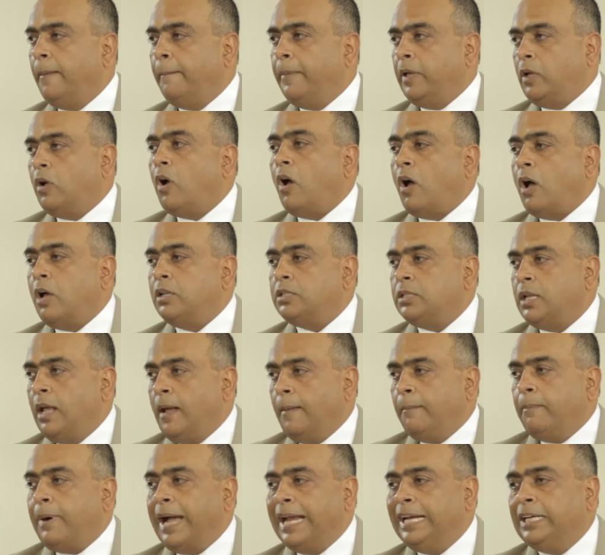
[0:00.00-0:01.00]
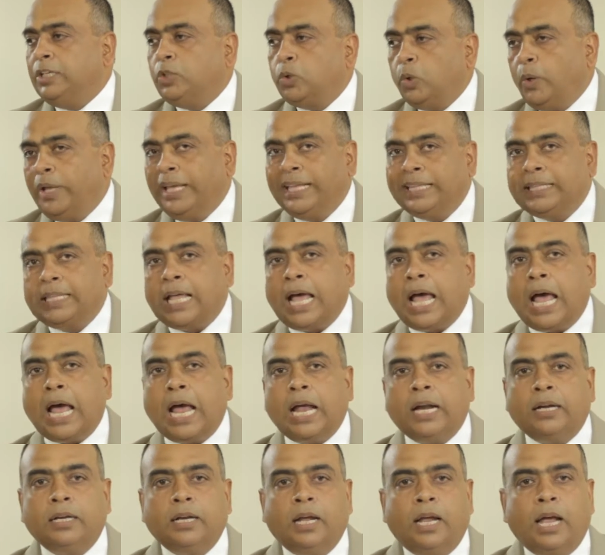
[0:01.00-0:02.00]
because by doing
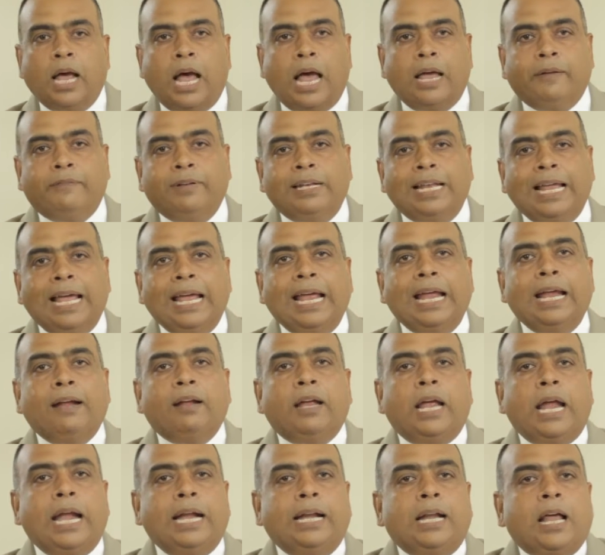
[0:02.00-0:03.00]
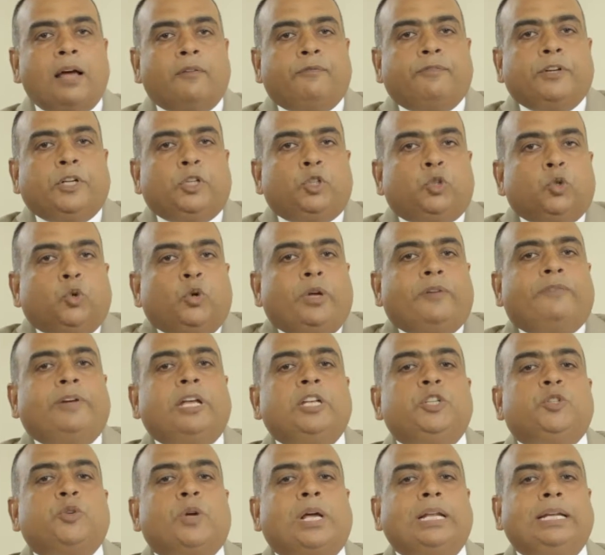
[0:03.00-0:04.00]
that, I will end up with two
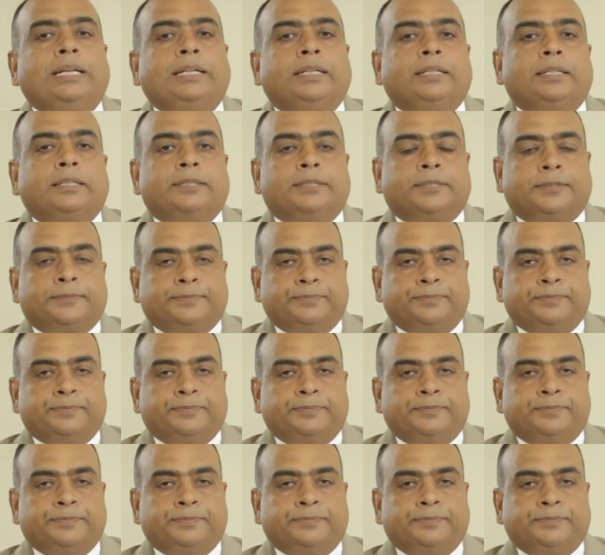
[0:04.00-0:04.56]
eventualities.